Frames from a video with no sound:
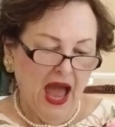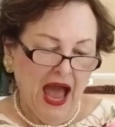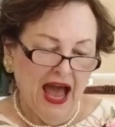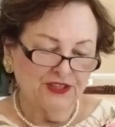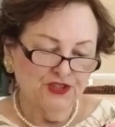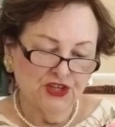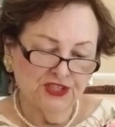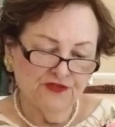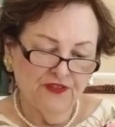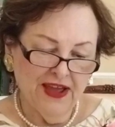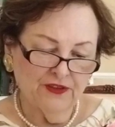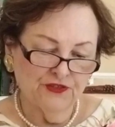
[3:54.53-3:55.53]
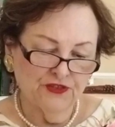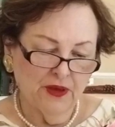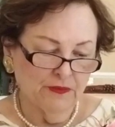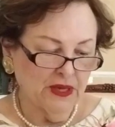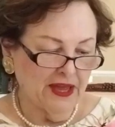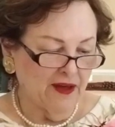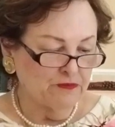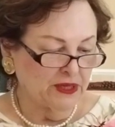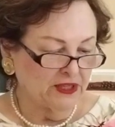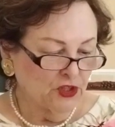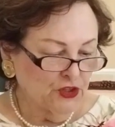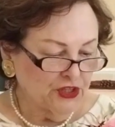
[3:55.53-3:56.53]
I just found something I've
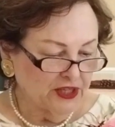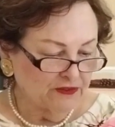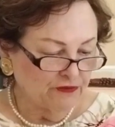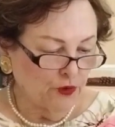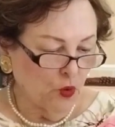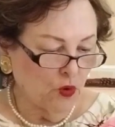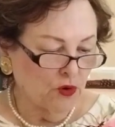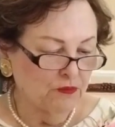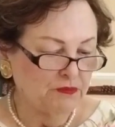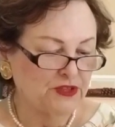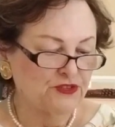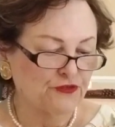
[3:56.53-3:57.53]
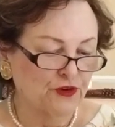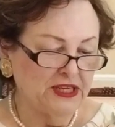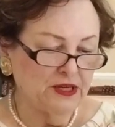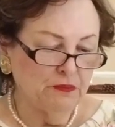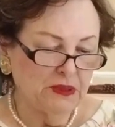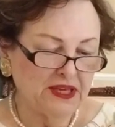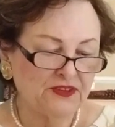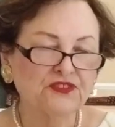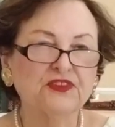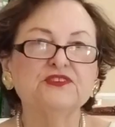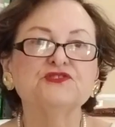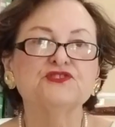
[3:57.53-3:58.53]
been looking for, Miss Frida
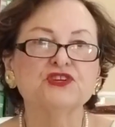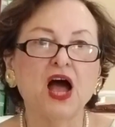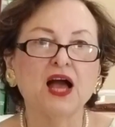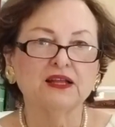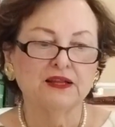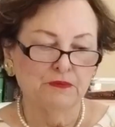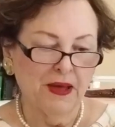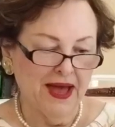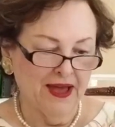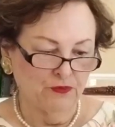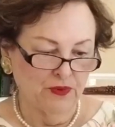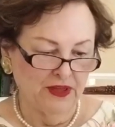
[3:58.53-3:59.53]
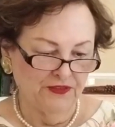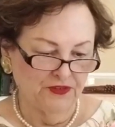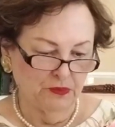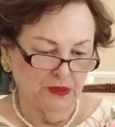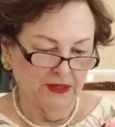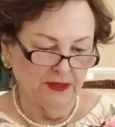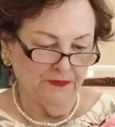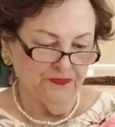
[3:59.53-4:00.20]
Beasley's chocolate pie recipe.